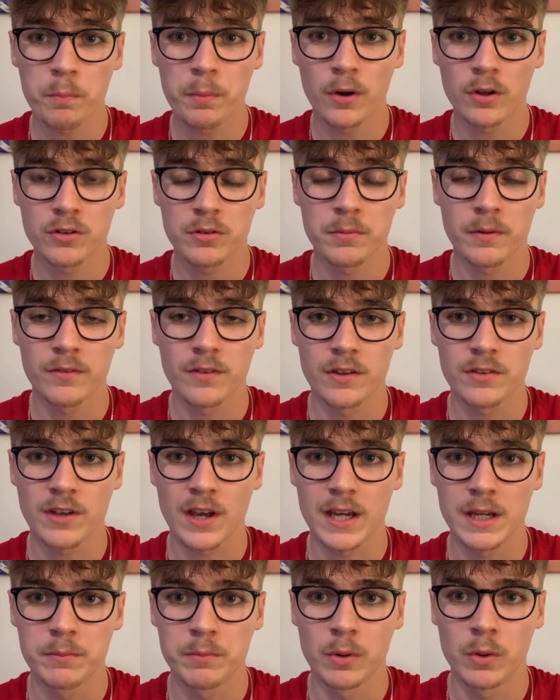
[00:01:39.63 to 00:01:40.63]
bottom of the
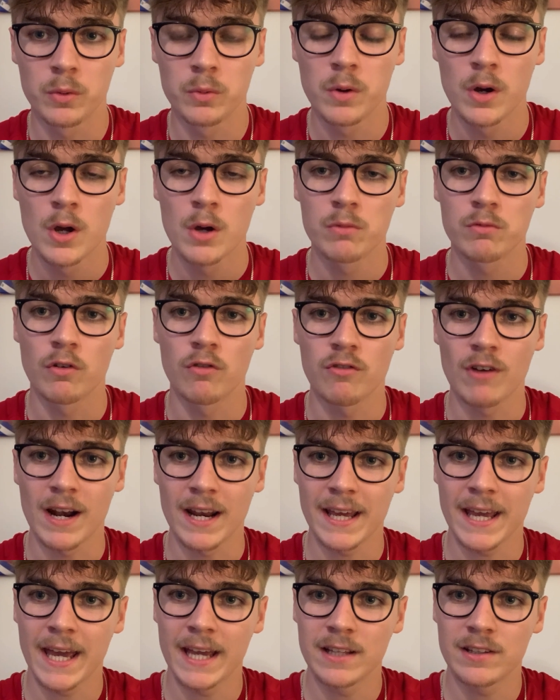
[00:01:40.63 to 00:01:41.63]
table, were
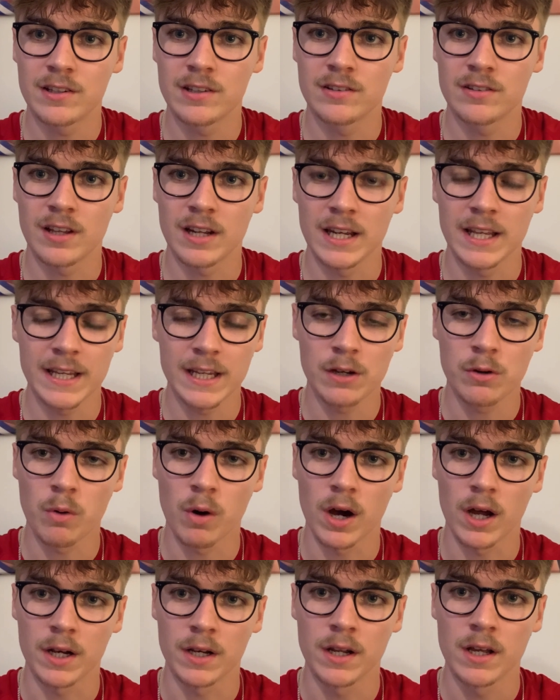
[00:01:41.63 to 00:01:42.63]
relegated to League
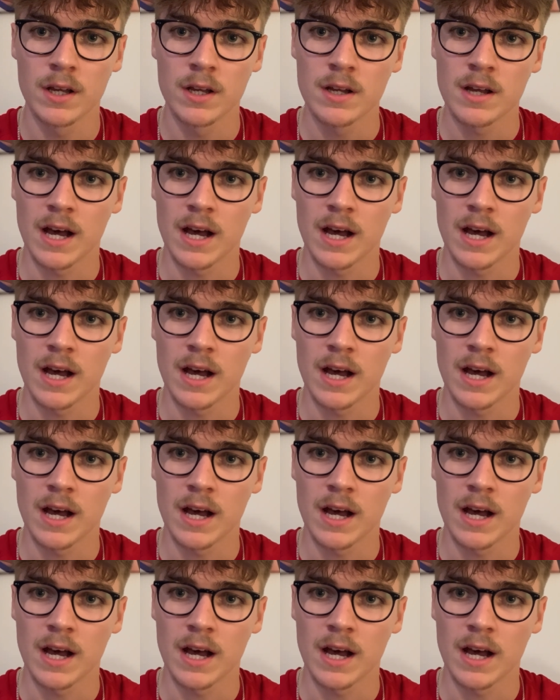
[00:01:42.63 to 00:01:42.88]
One,